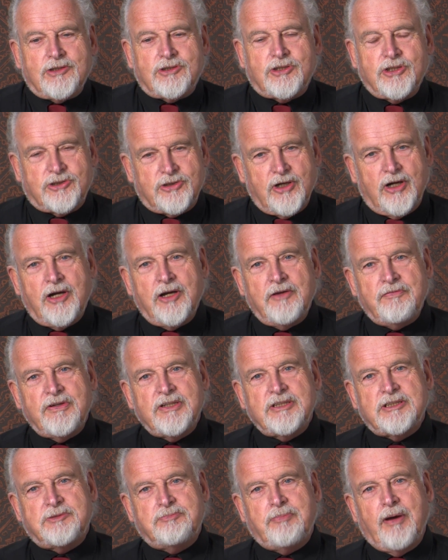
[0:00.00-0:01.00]
To drive
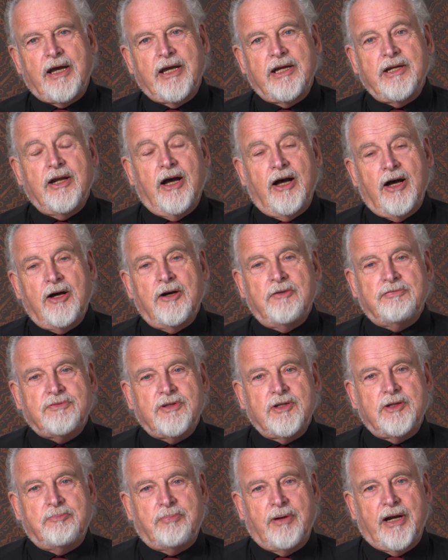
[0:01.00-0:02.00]
in Spain
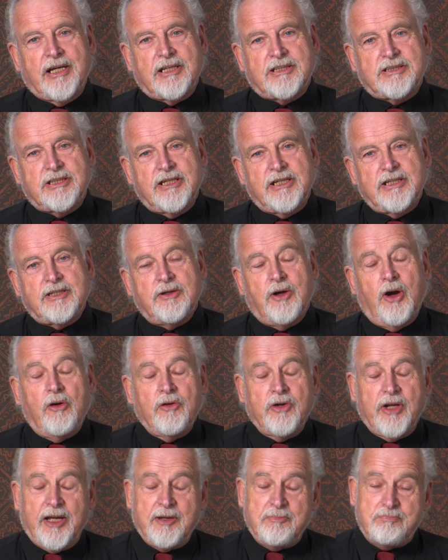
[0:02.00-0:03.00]
after the Brexit
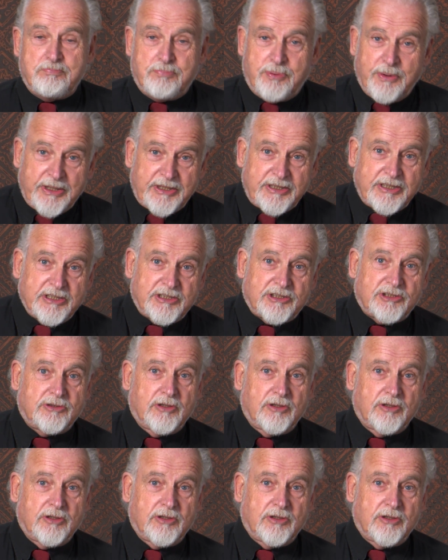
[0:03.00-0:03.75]
on a British